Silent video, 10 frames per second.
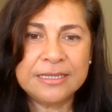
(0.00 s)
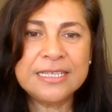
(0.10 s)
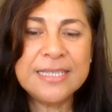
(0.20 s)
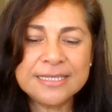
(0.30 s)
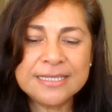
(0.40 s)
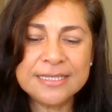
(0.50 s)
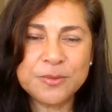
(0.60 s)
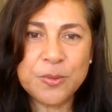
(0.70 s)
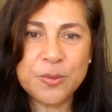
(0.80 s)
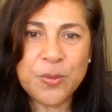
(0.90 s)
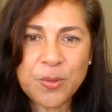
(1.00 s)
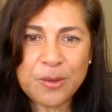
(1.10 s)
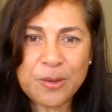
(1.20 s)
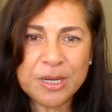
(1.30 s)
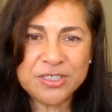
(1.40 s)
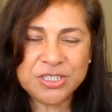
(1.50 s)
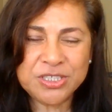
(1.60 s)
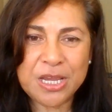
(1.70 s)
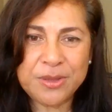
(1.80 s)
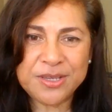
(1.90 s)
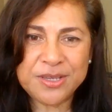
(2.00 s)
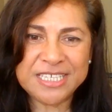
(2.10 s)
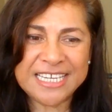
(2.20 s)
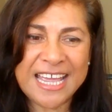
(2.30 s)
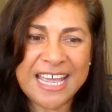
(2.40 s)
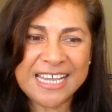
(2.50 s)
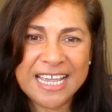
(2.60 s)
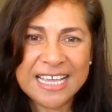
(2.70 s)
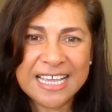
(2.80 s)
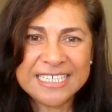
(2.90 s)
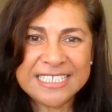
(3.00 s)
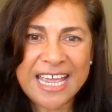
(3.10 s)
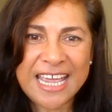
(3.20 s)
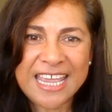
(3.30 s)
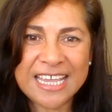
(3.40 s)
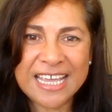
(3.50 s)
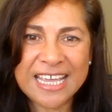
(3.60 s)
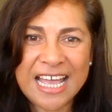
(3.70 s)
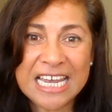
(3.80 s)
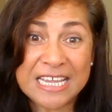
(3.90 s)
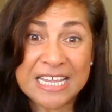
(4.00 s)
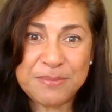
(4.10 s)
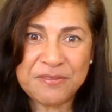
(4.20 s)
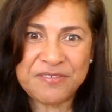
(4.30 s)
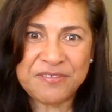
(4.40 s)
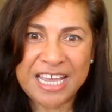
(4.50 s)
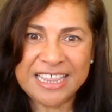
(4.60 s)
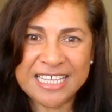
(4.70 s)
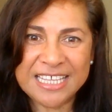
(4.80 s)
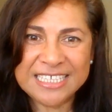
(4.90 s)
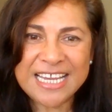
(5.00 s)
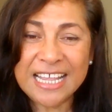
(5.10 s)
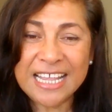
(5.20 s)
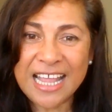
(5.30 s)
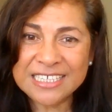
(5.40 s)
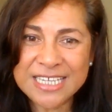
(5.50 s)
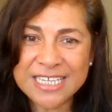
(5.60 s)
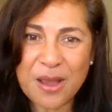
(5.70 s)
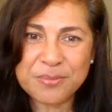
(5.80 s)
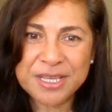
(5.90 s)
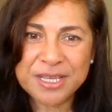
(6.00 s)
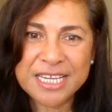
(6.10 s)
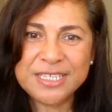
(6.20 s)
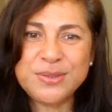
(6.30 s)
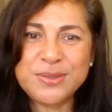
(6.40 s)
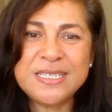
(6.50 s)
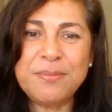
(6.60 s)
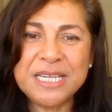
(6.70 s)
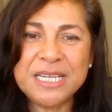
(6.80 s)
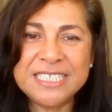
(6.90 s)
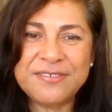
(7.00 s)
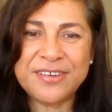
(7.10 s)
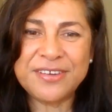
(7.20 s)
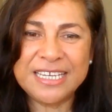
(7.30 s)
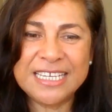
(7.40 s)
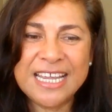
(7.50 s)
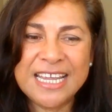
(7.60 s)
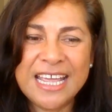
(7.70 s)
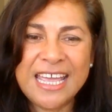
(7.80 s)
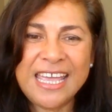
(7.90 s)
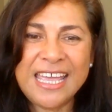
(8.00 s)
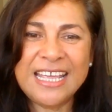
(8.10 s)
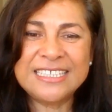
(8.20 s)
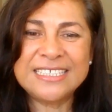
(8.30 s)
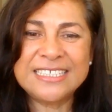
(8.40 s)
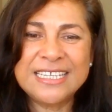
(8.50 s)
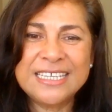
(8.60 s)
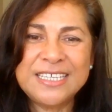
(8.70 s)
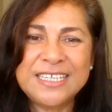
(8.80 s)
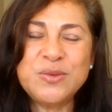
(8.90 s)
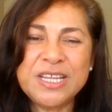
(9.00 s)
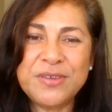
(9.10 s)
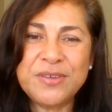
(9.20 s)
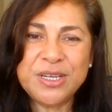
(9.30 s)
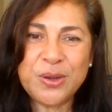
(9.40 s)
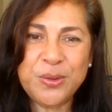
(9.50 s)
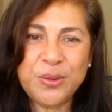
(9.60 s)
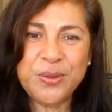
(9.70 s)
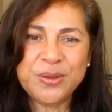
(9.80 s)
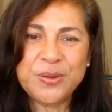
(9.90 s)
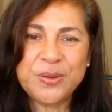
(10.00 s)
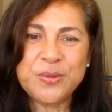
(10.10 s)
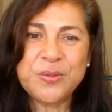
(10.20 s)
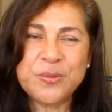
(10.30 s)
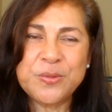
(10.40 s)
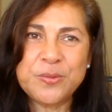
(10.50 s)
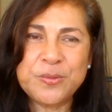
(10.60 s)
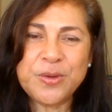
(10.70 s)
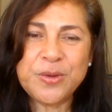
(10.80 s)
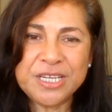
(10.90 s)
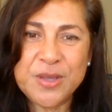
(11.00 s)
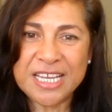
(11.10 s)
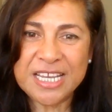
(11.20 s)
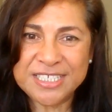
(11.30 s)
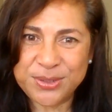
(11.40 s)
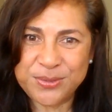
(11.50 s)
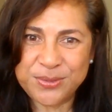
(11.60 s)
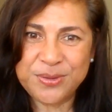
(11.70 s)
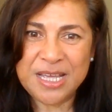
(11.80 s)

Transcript: this is all I wanted to share with you today. Take a leap of faith. Take that jump. Do something different. And you never know what you can do